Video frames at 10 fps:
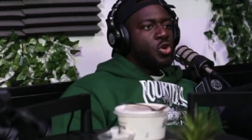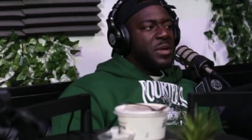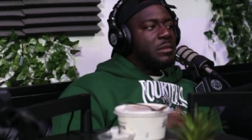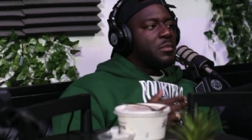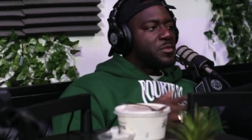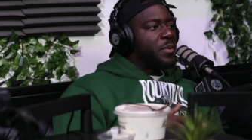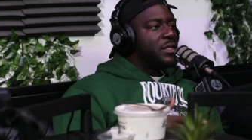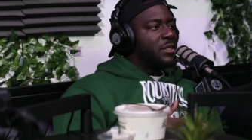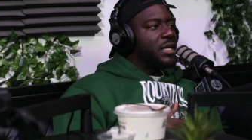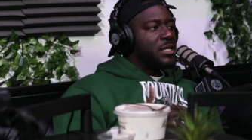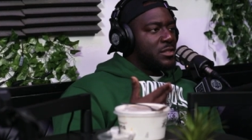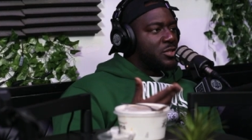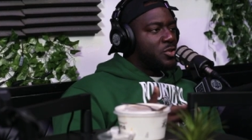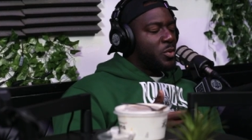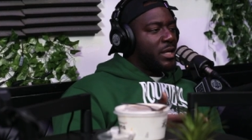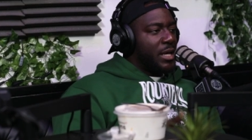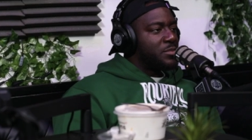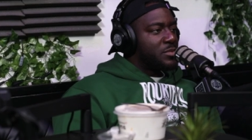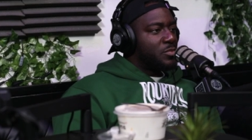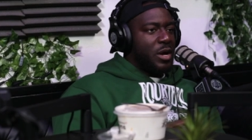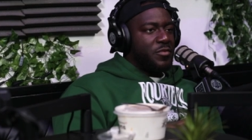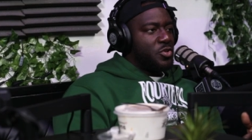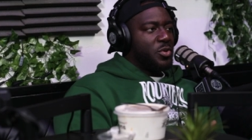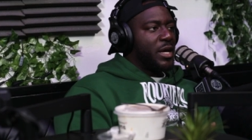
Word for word: your minimum spend is twenty m's. Whatever you